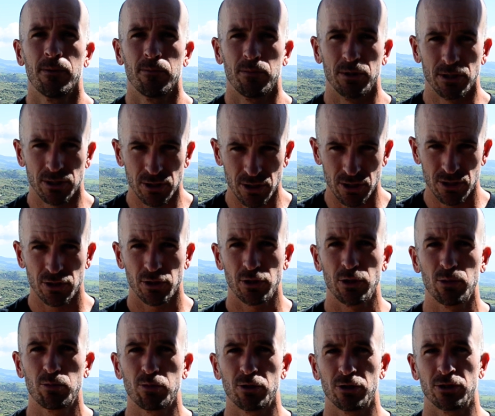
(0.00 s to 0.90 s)
but just so
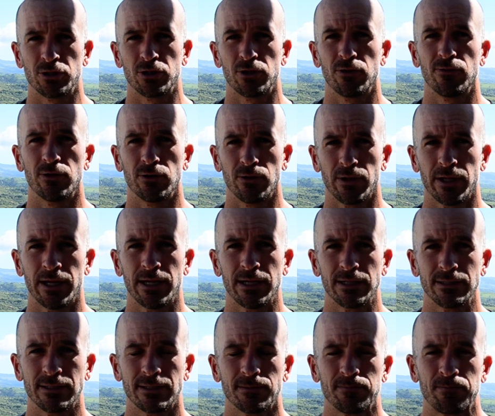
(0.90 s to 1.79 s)
you preserve your
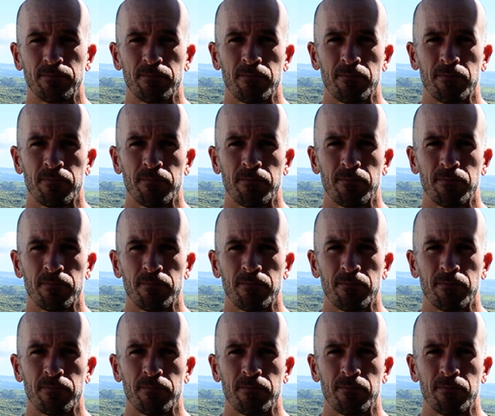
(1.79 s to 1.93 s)
legs,